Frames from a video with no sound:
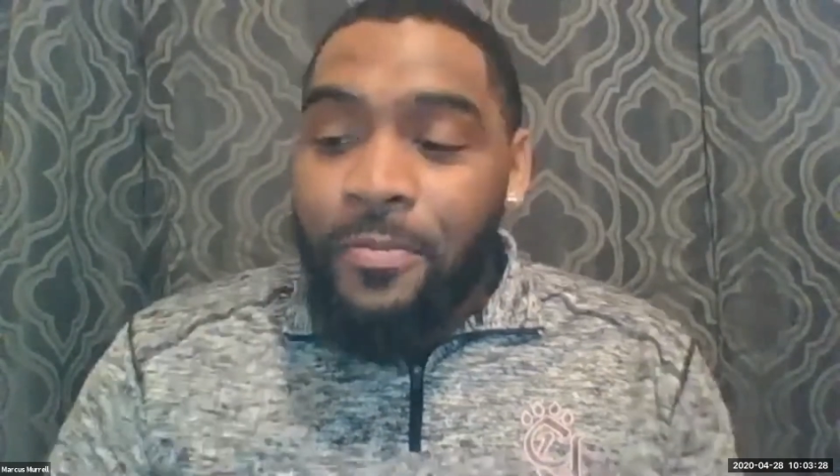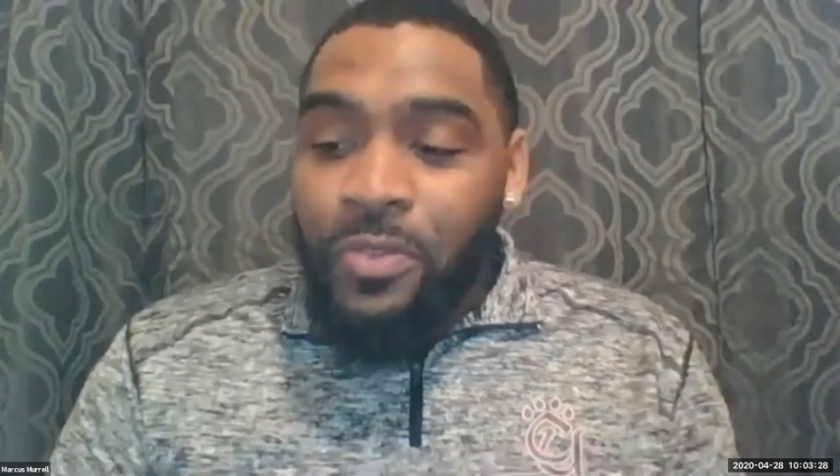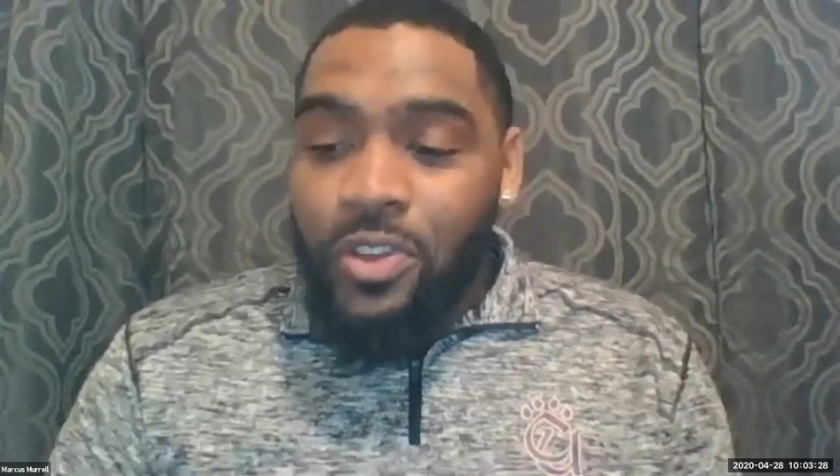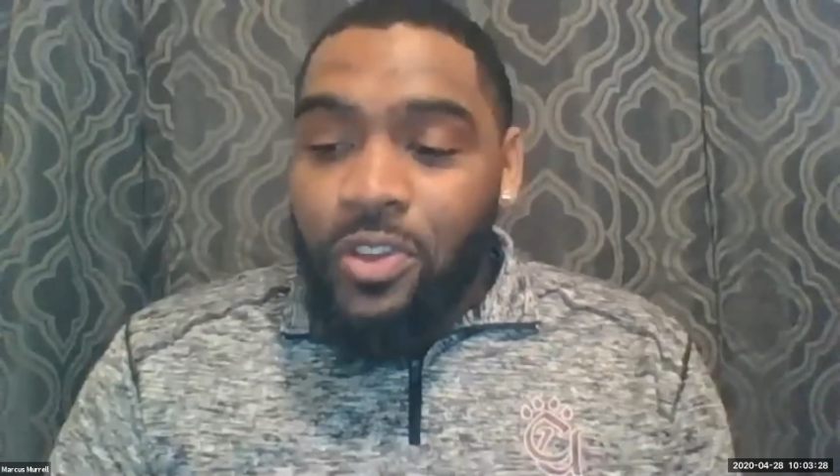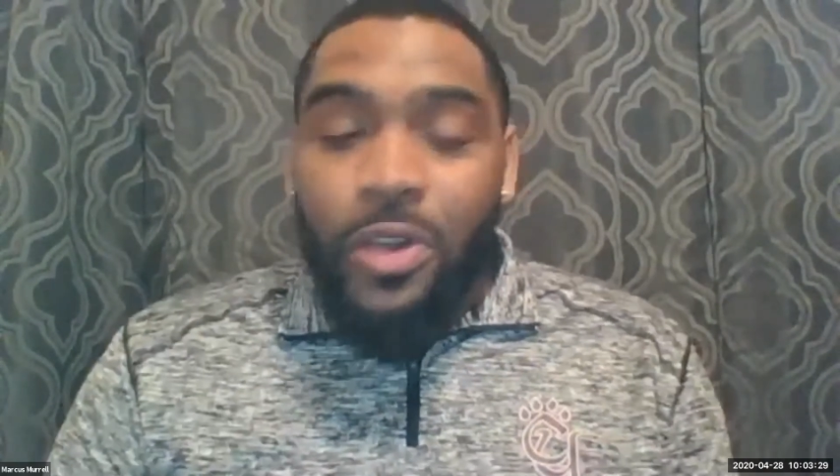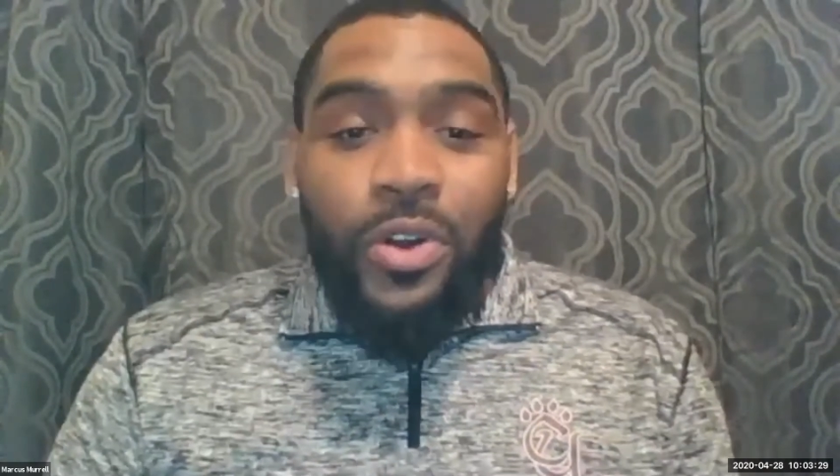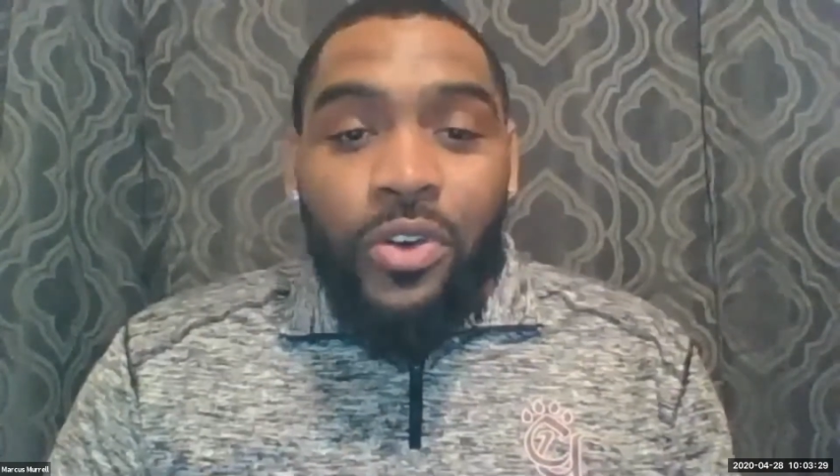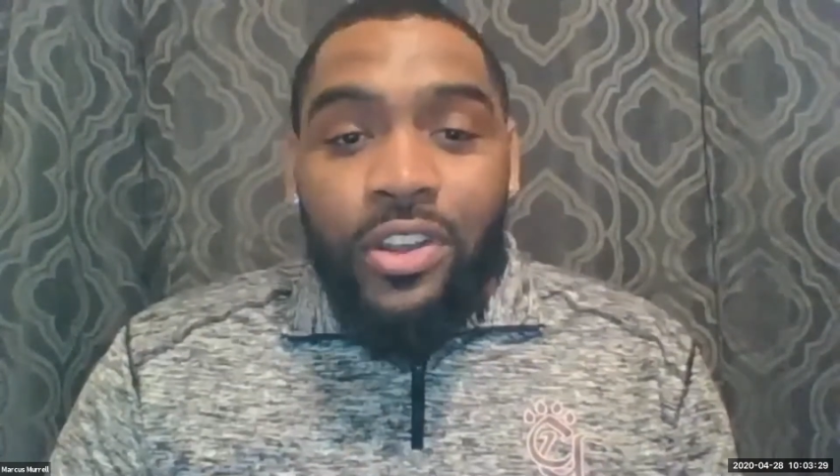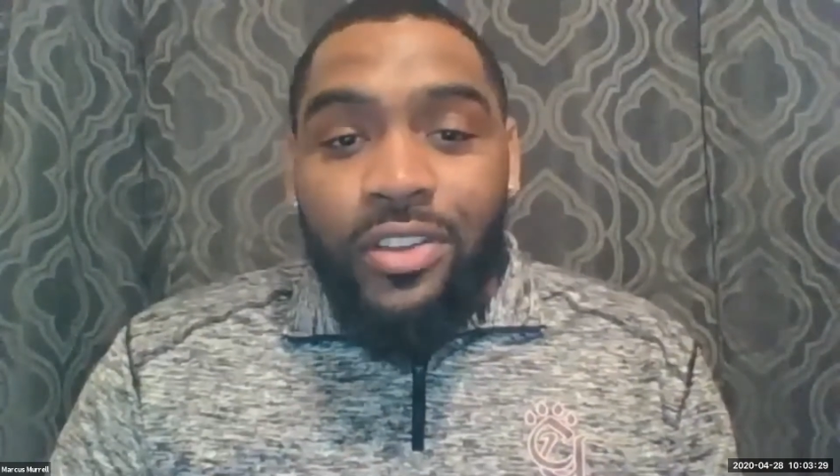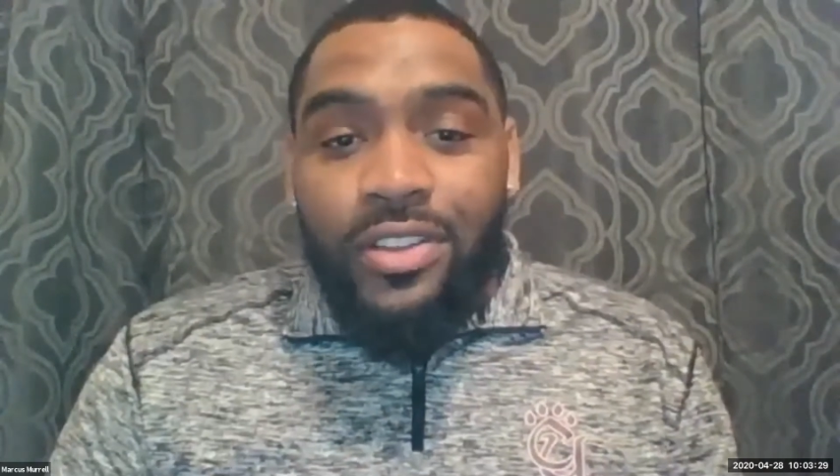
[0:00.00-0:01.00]
So we're going
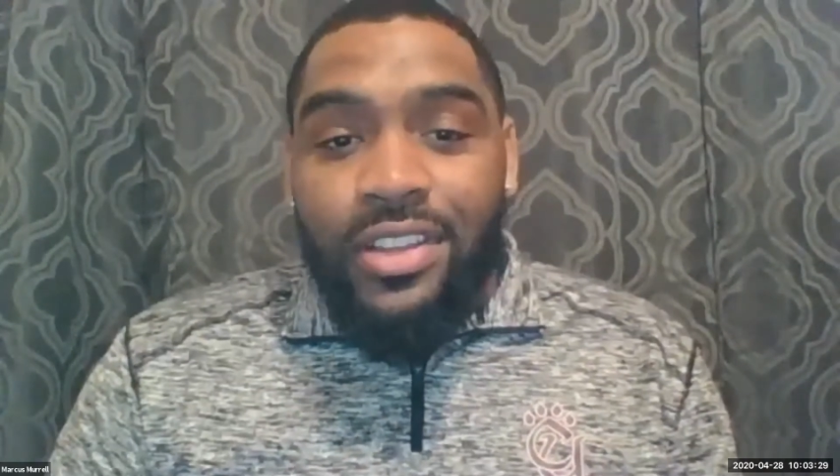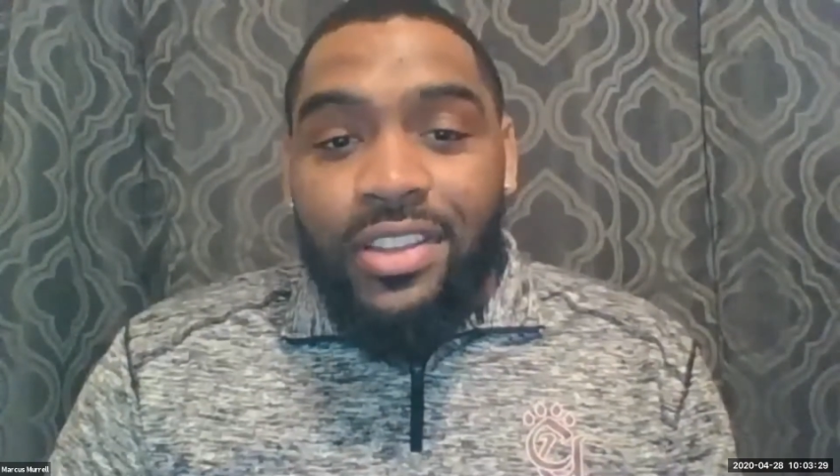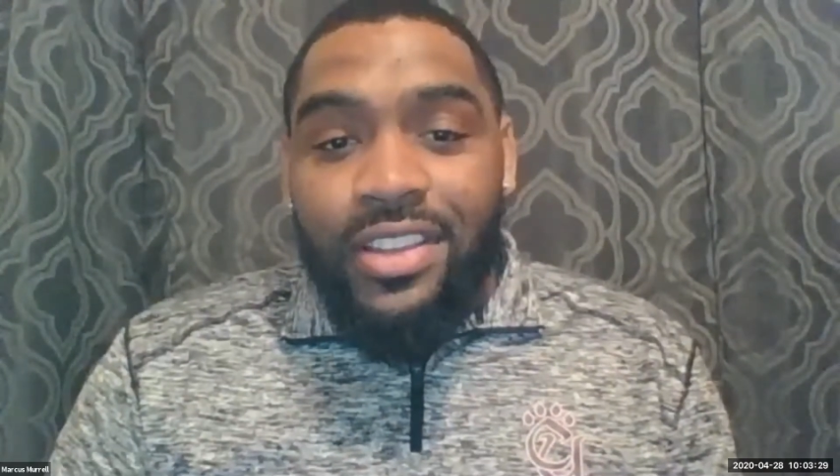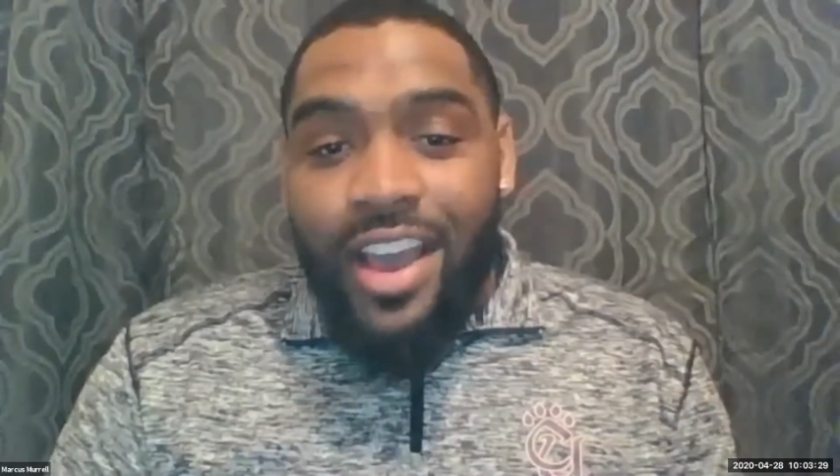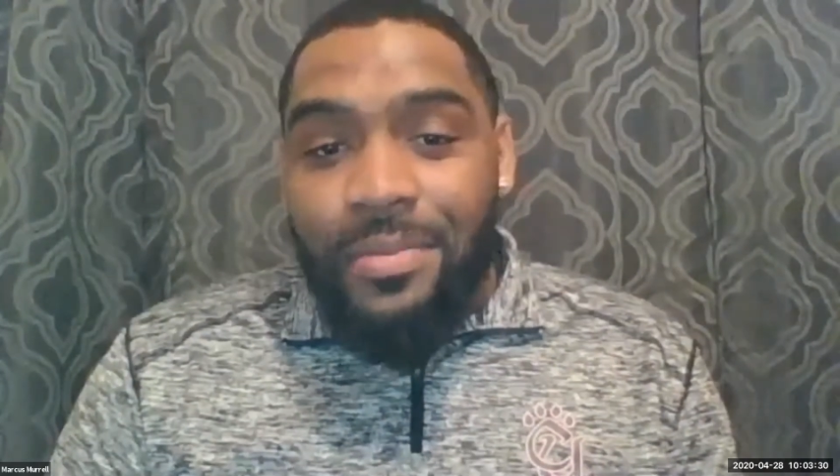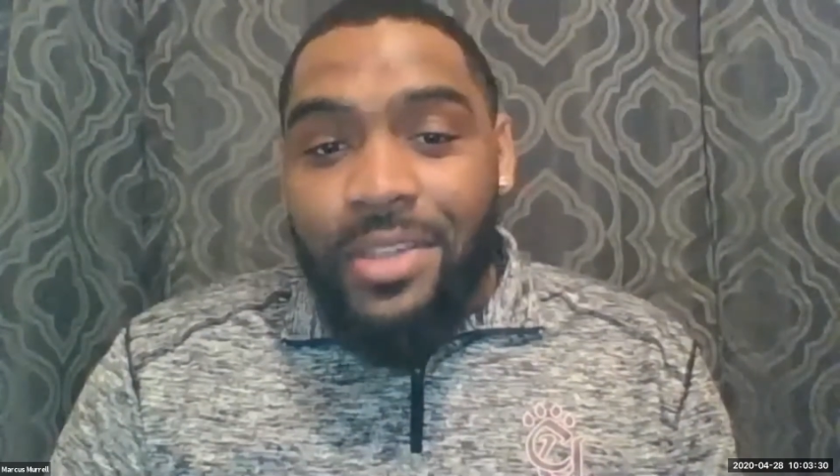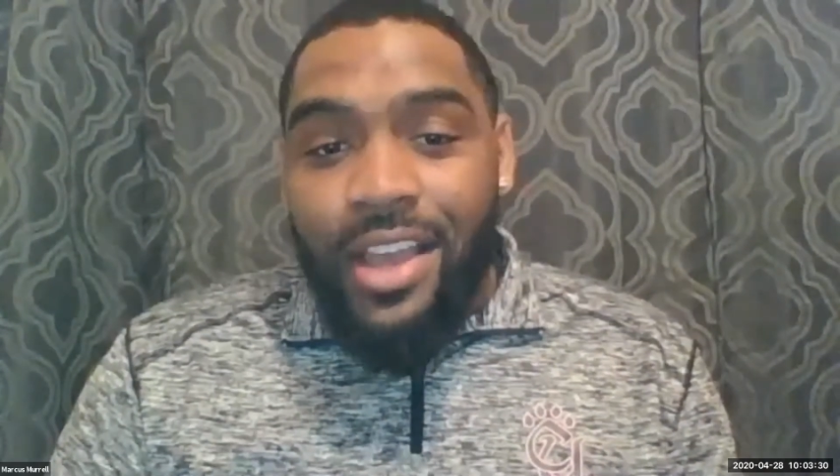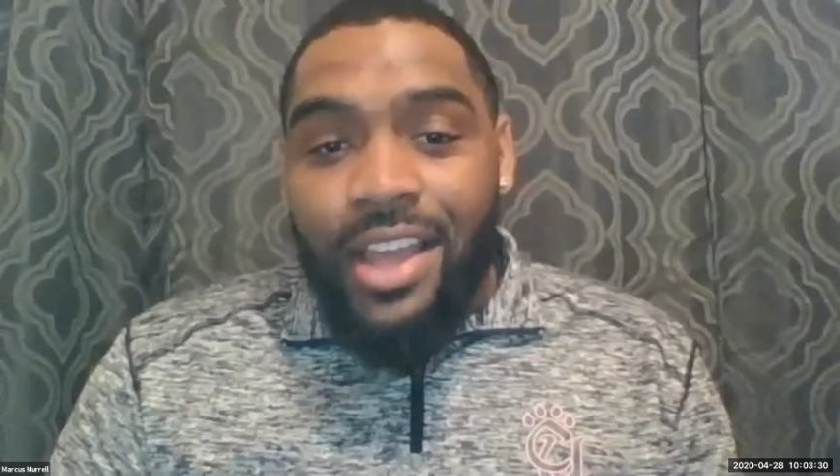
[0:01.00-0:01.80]
to use this time slot,